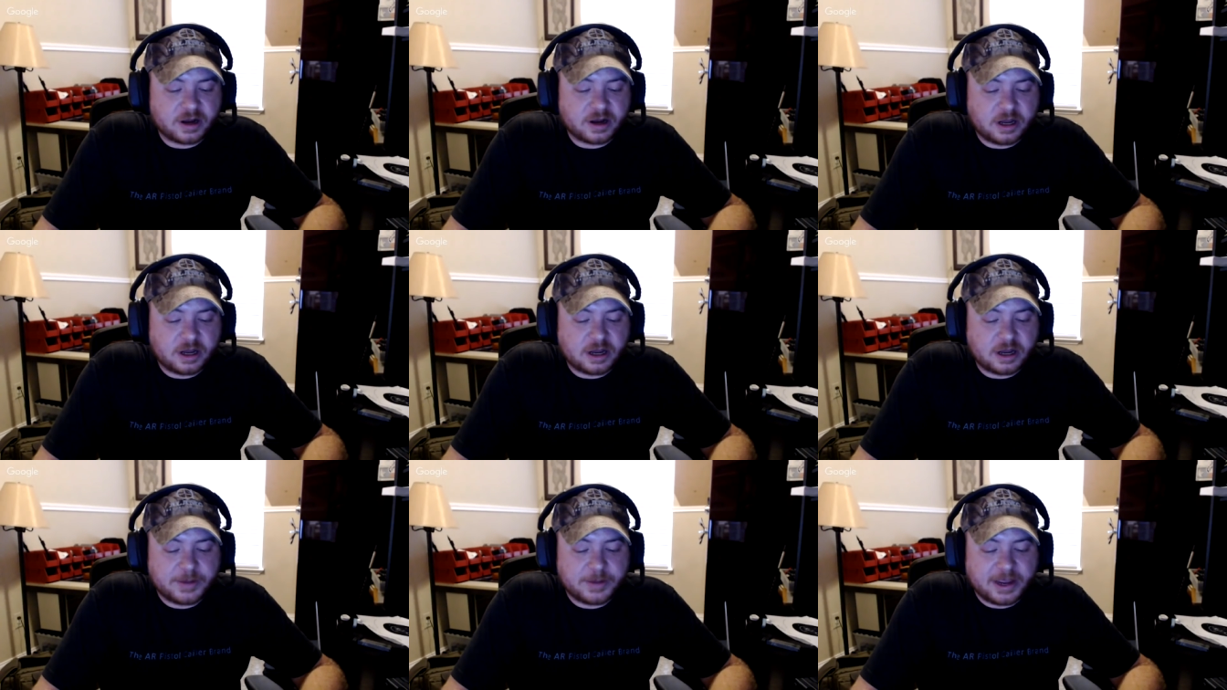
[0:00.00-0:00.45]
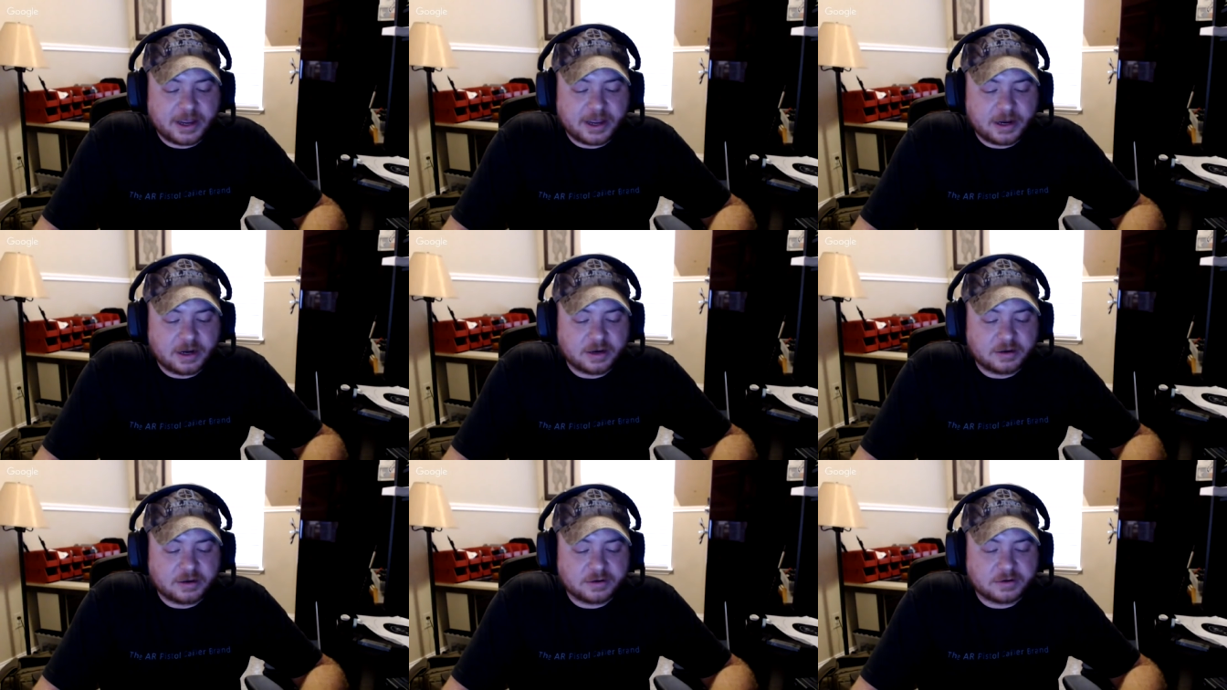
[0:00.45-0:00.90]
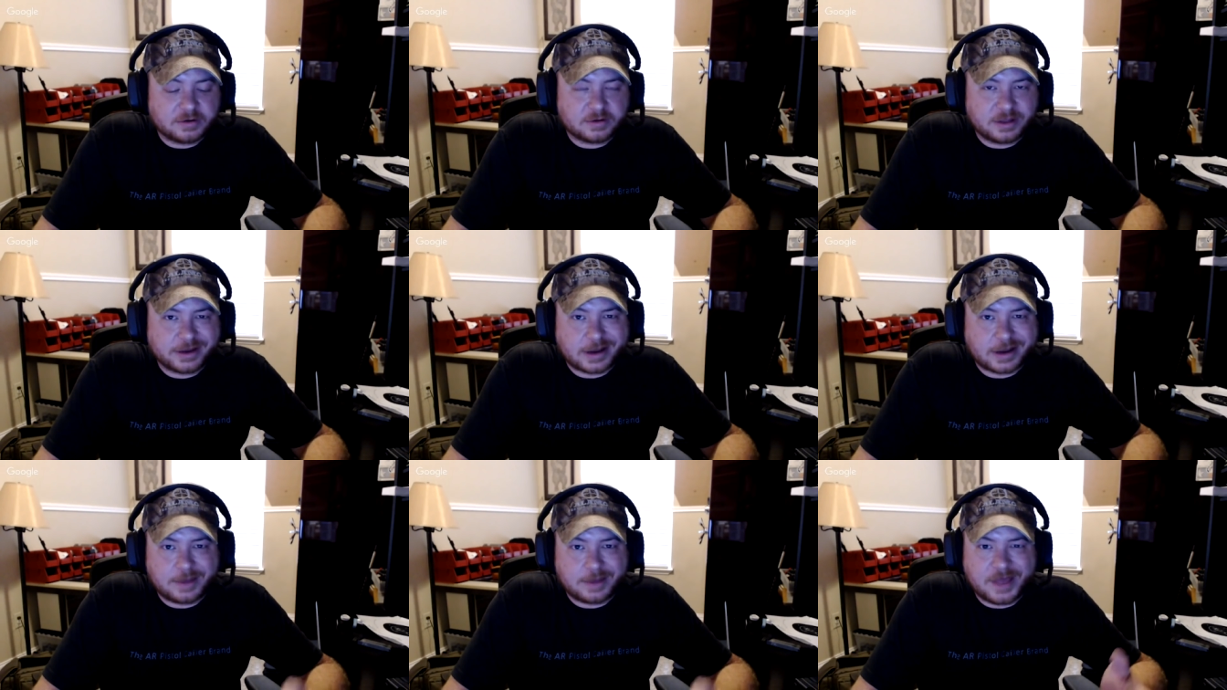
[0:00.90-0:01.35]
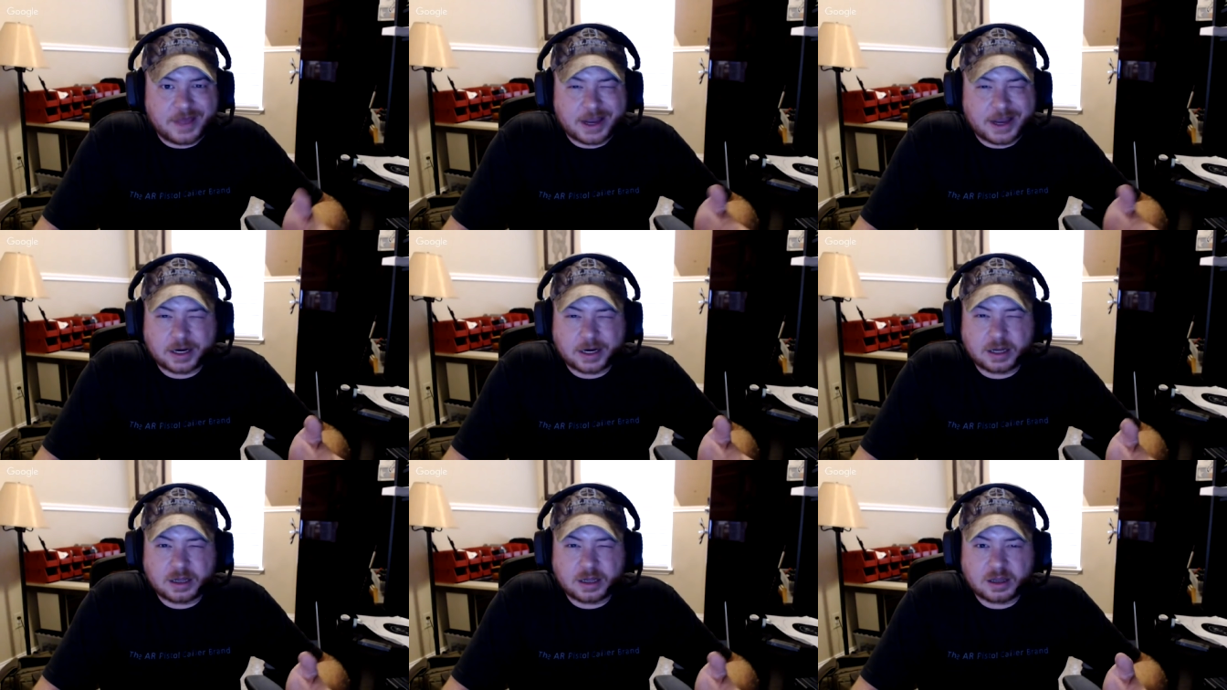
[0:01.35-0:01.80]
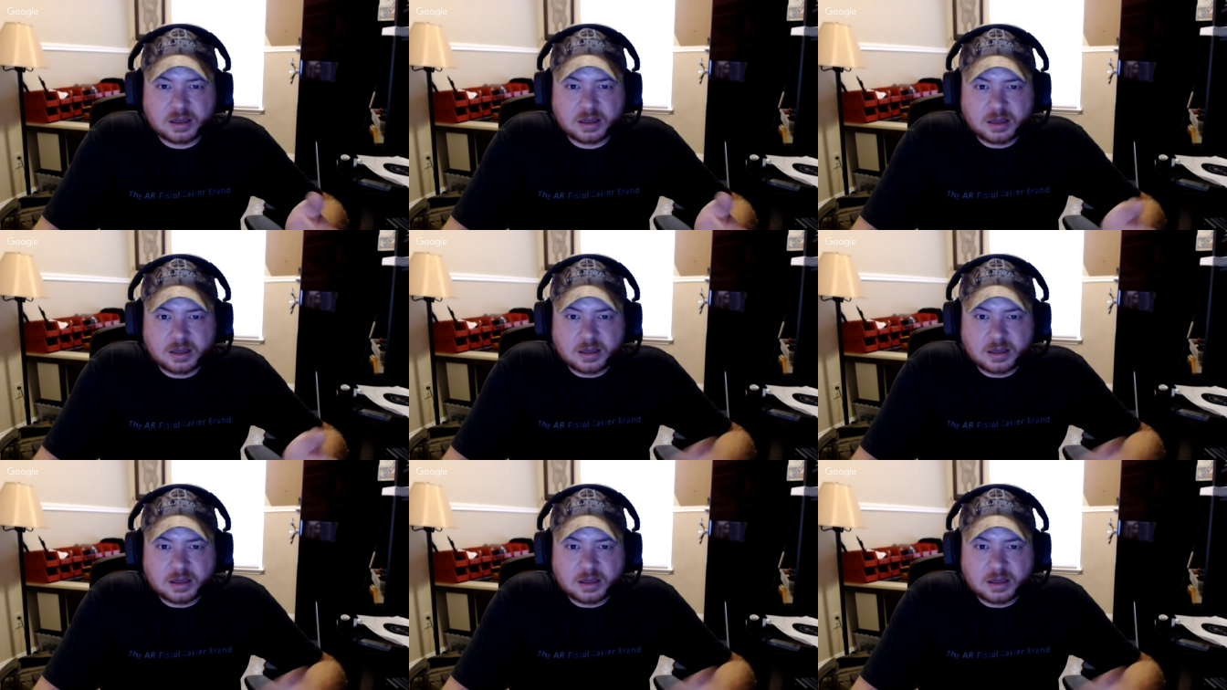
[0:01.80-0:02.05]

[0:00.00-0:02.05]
Um, and like I'm not gonna